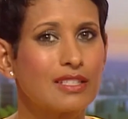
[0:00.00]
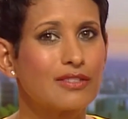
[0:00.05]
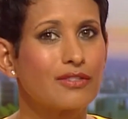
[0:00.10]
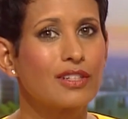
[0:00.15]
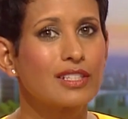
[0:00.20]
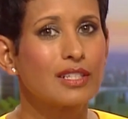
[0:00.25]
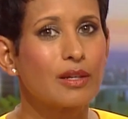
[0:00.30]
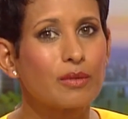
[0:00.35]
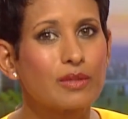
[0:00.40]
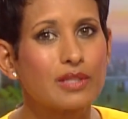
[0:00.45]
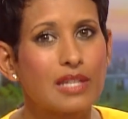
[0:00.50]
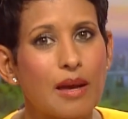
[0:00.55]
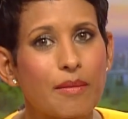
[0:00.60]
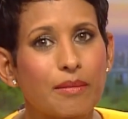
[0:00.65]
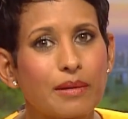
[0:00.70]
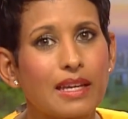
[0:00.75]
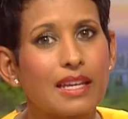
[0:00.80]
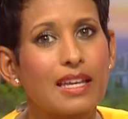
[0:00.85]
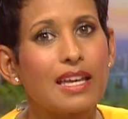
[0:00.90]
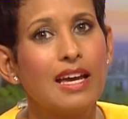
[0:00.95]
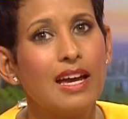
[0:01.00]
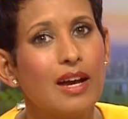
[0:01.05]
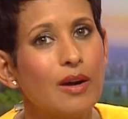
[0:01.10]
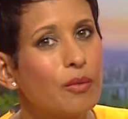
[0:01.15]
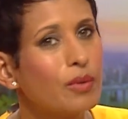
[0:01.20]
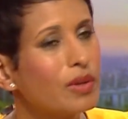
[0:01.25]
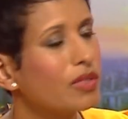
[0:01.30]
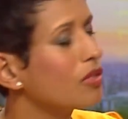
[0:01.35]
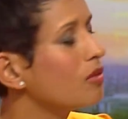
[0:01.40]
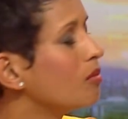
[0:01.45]
Let's find out what's happening
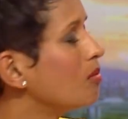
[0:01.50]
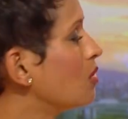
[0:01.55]
with the